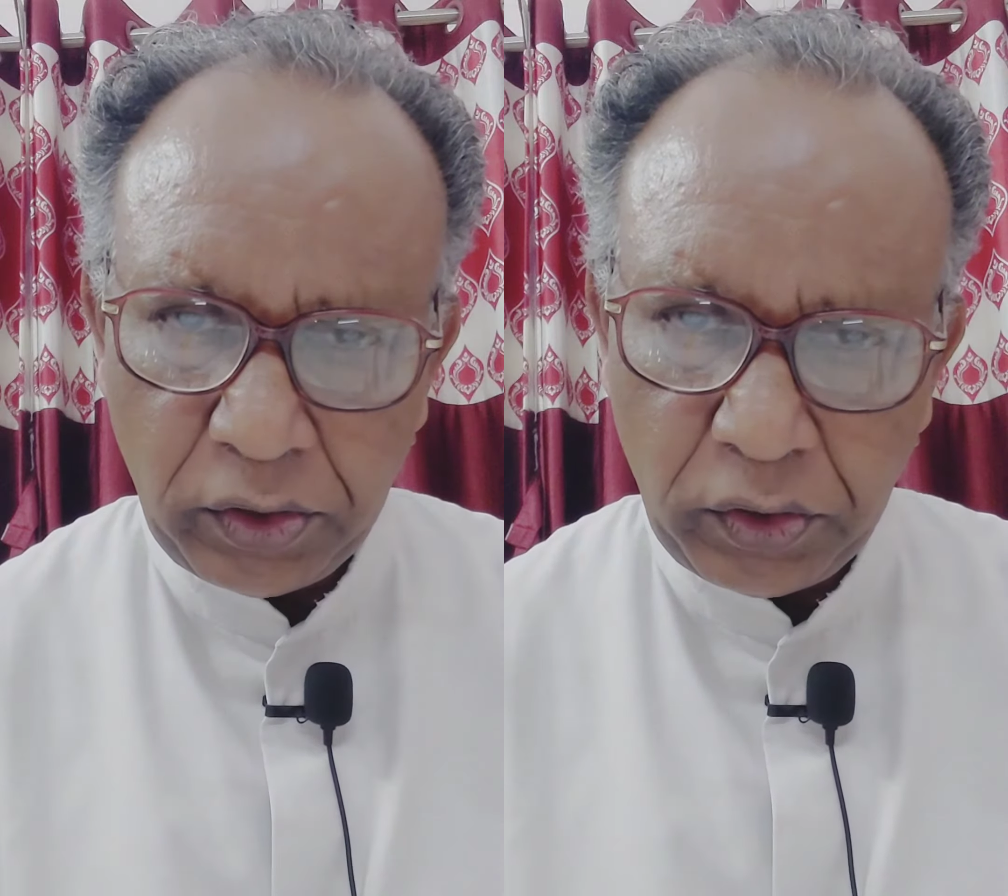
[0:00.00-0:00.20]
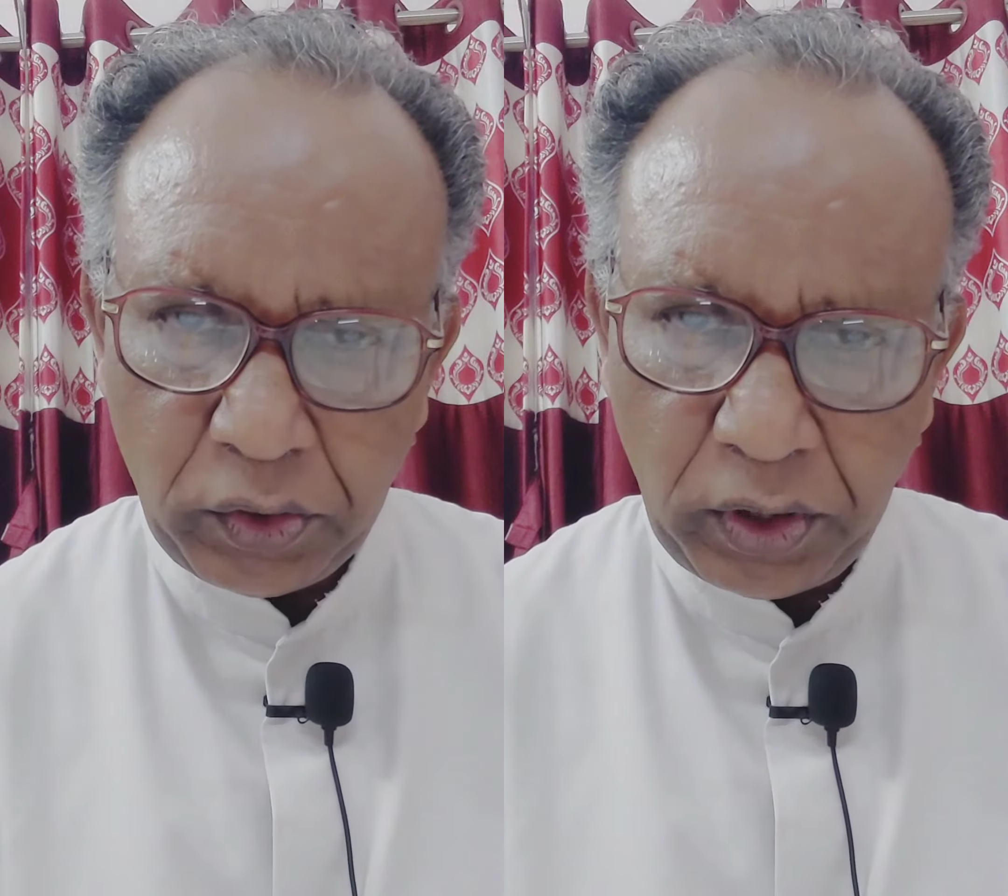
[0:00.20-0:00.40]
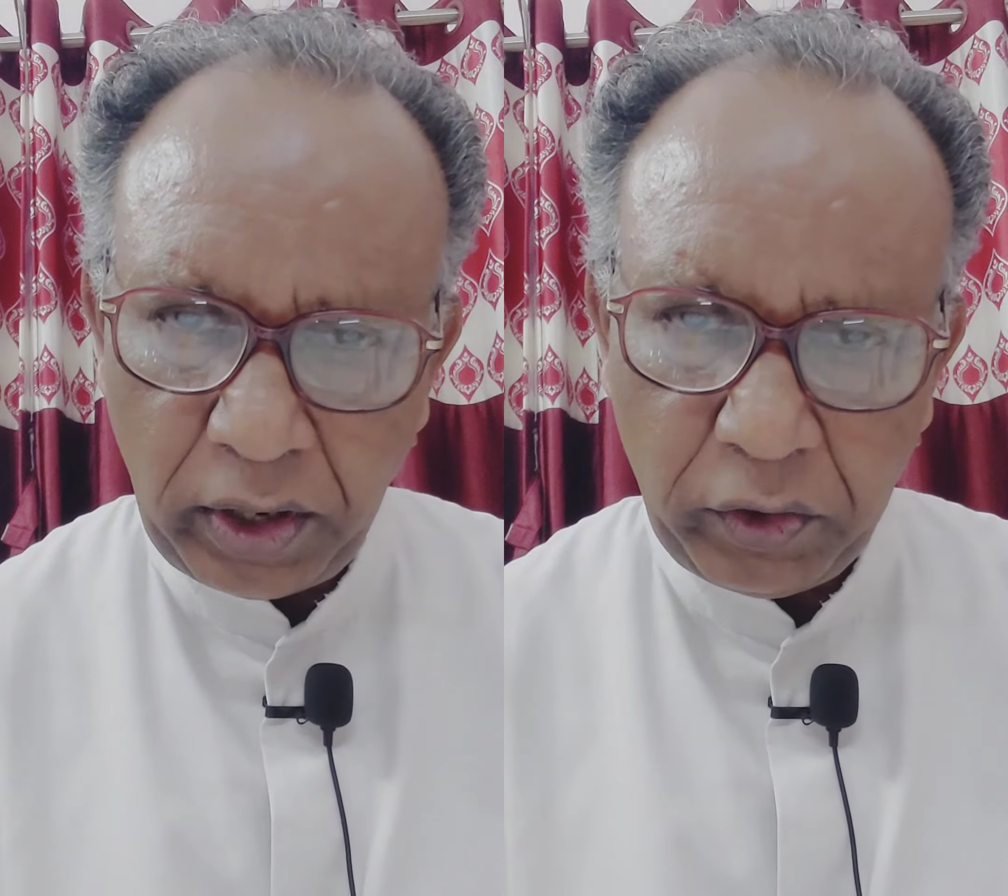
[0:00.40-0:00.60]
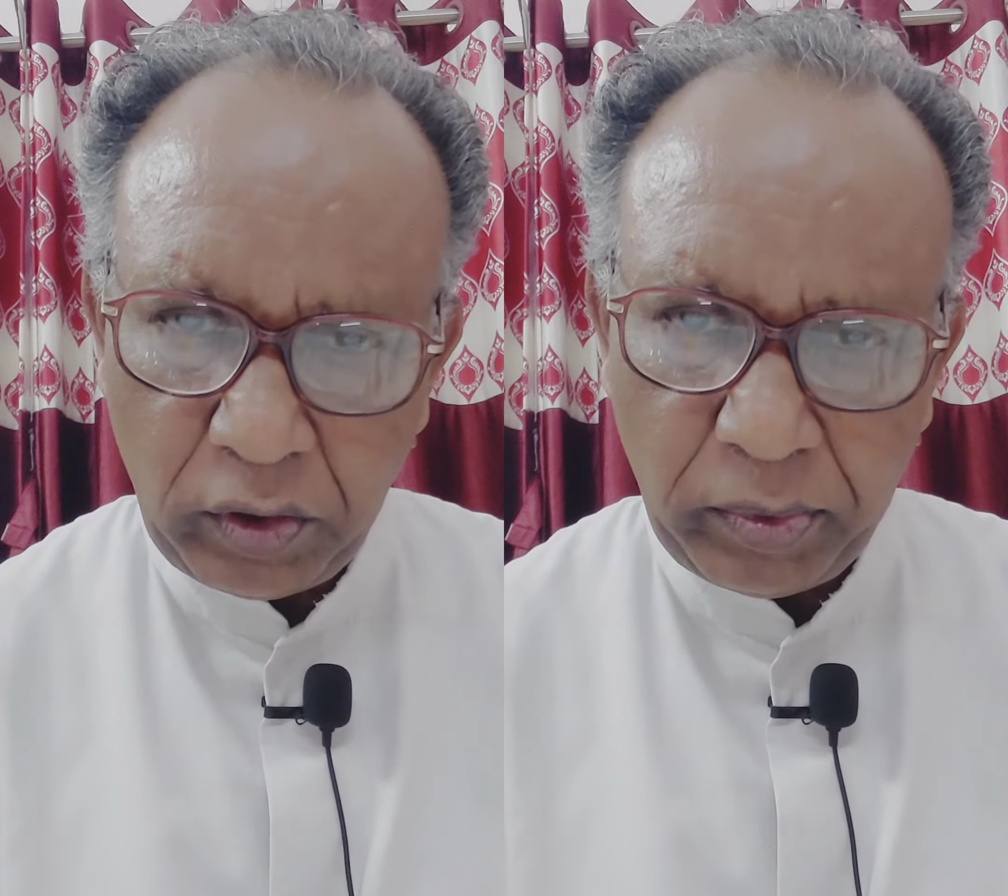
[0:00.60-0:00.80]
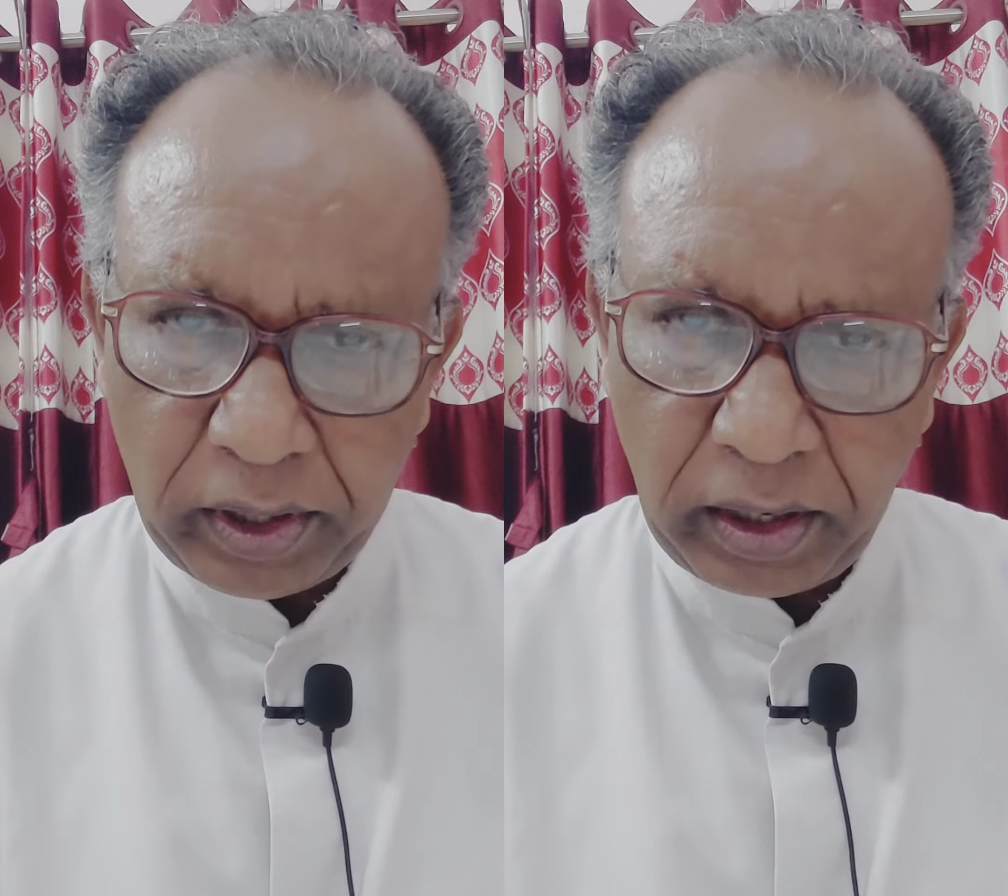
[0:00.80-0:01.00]
you have
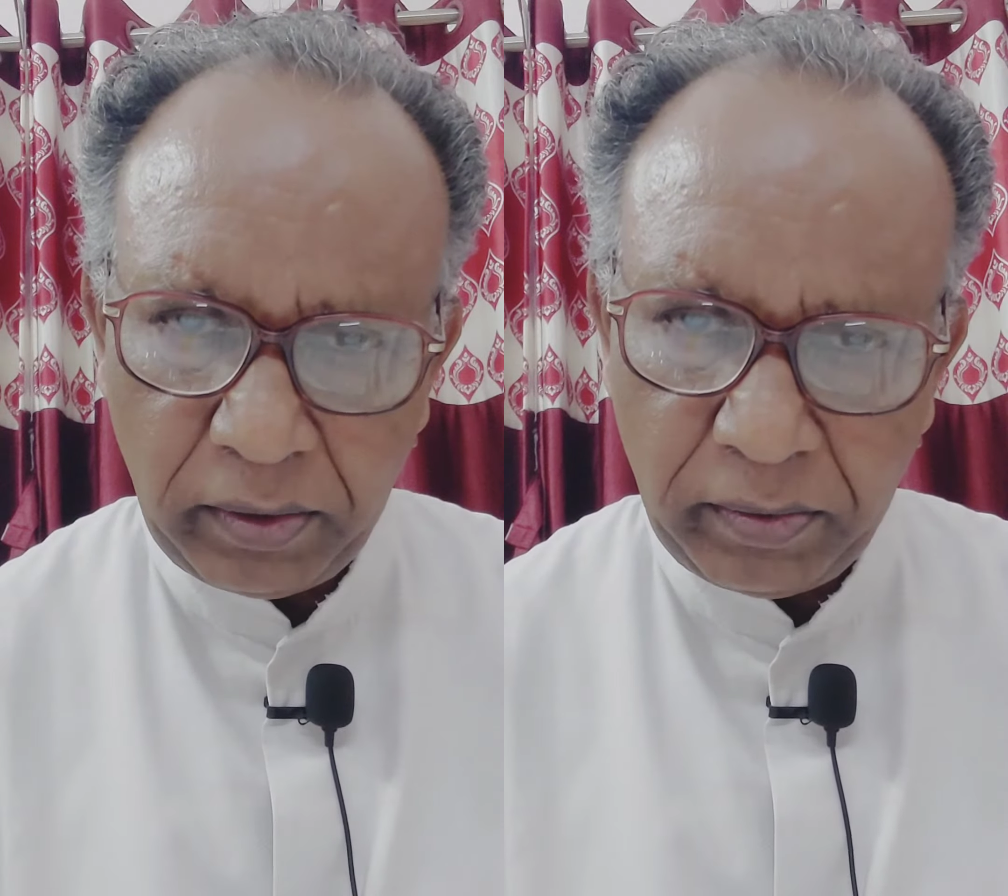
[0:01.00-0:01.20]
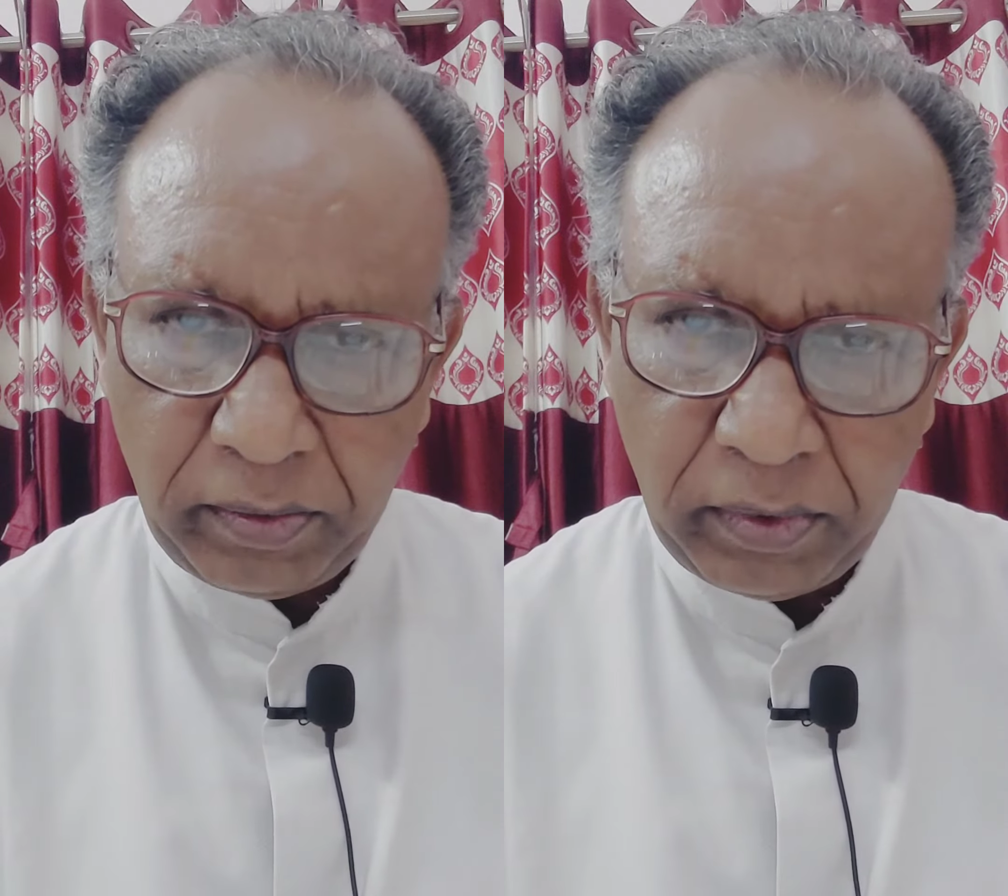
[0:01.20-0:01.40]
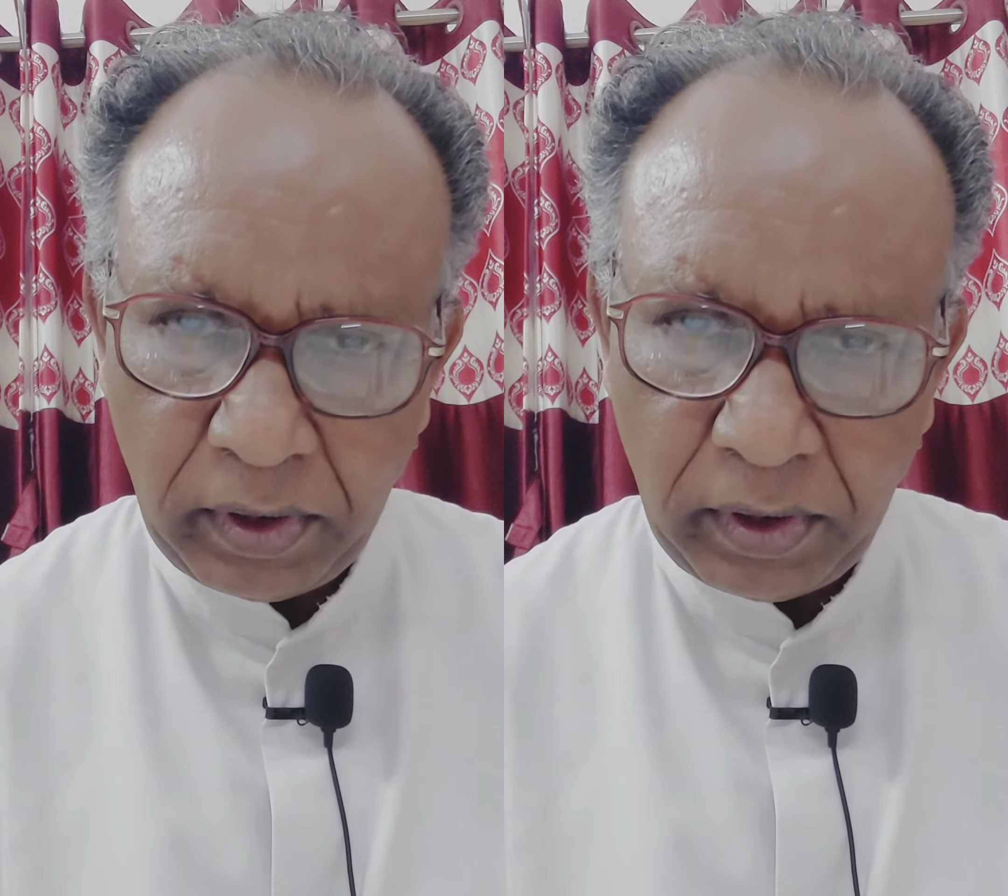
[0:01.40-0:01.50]
to become